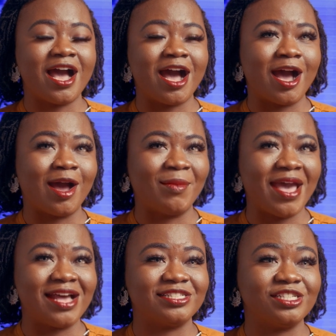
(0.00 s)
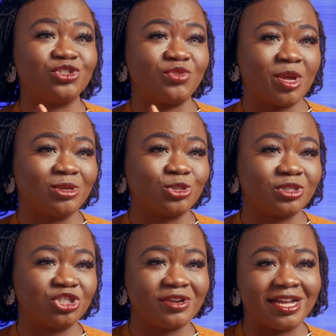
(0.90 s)
as these rebels
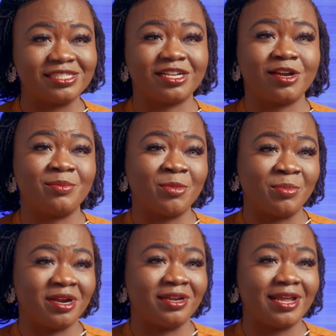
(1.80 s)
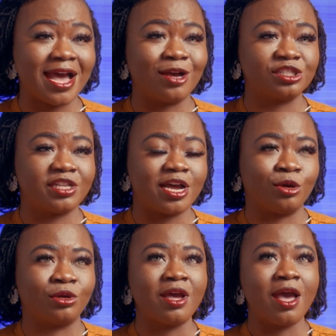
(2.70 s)
were trying to come and burn the house
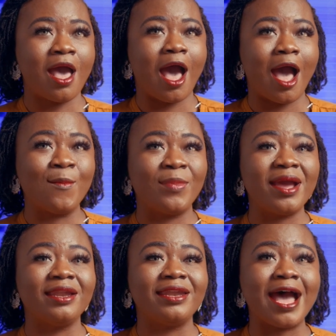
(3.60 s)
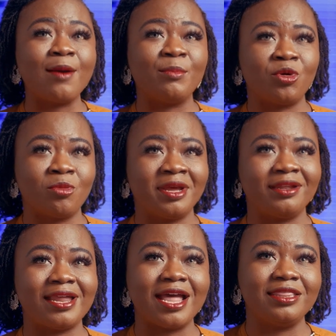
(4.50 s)
down. But in that
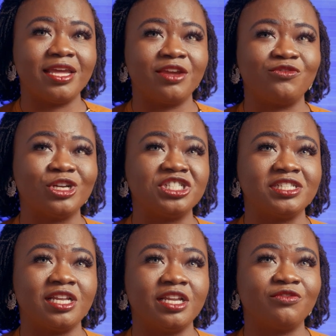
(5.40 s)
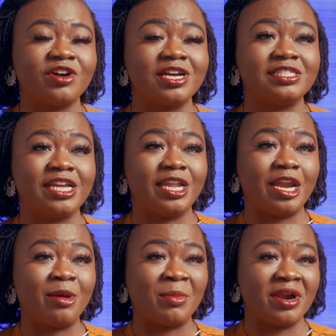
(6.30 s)
moment, that day, fortunately for us, they
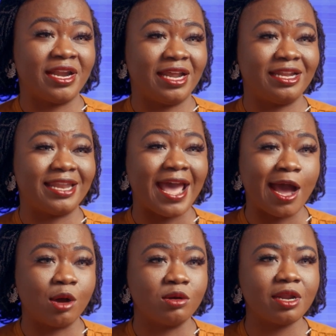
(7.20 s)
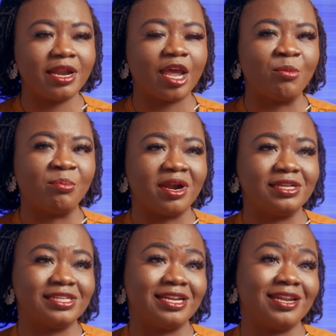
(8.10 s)
didn't burn it down. They
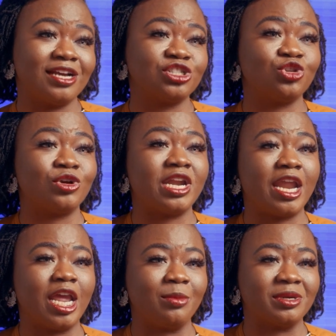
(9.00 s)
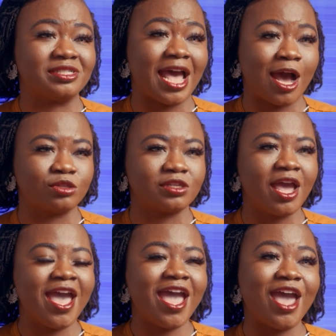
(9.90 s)
burned the next door neighbor's house.
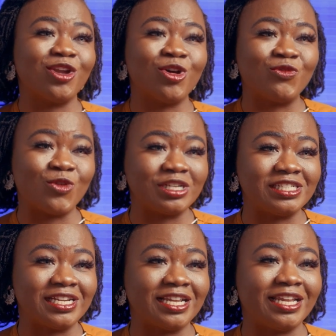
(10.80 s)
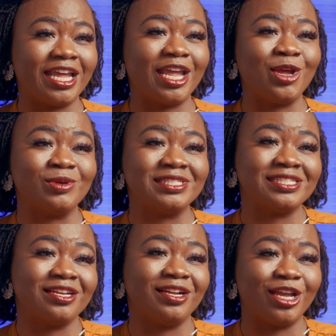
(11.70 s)
And unfortunately, he was
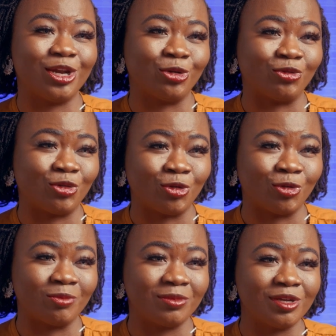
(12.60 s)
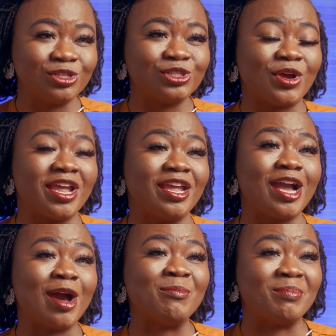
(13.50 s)
still in the room. So he
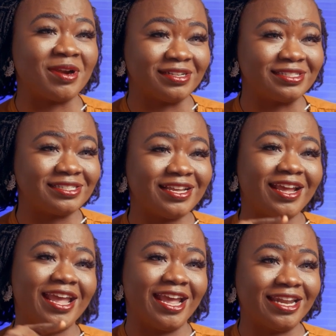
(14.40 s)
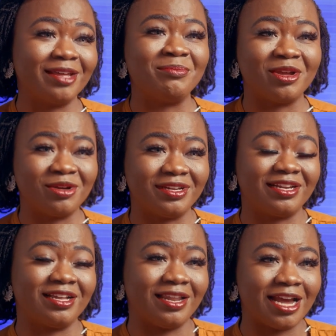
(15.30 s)
got burnt in the
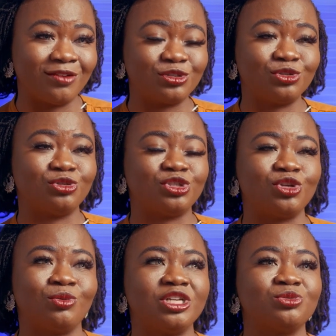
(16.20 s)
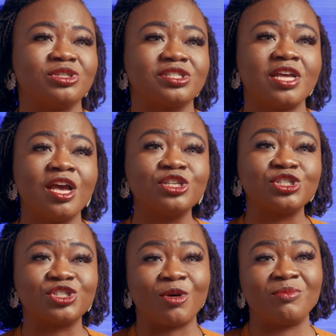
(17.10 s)
building alive too. So which was
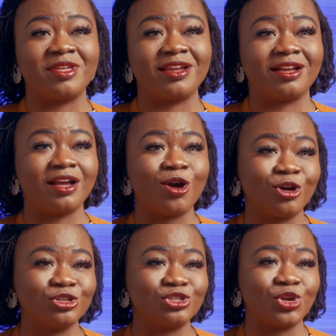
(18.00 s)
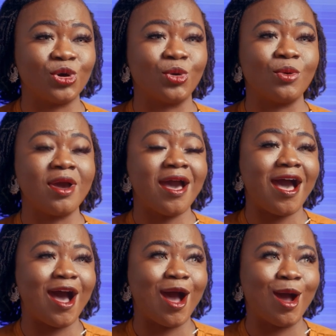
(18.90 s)
something also,
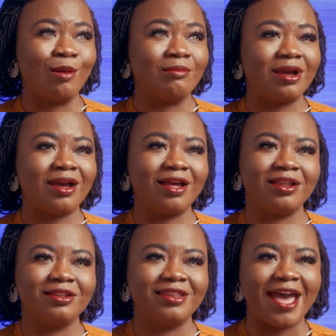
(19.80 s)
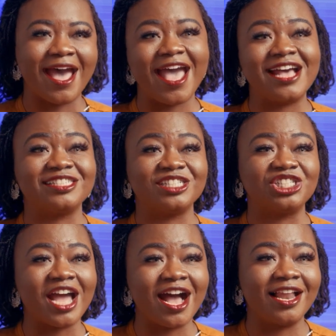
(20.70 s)
that as a
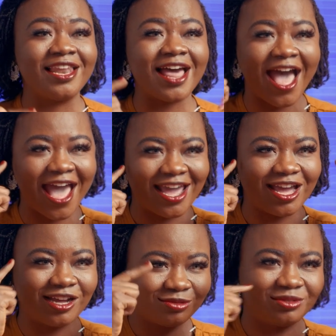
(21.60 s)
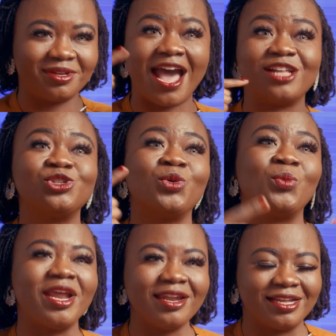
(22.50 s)
child, I had to
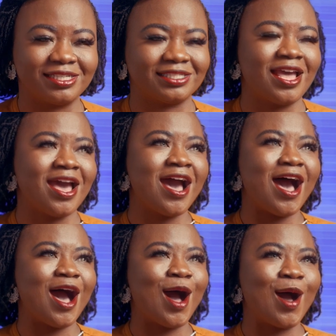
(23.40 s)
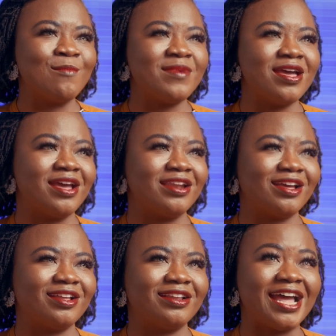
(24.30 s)
witness.
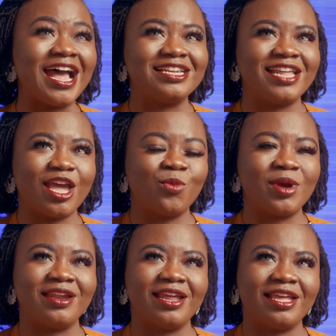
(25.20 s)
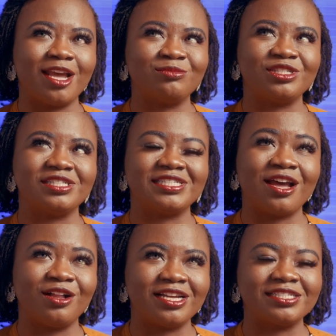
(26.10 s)
And that day when they came to
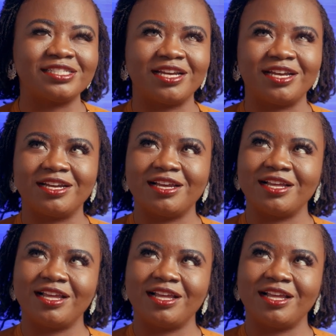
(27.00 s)
tell us to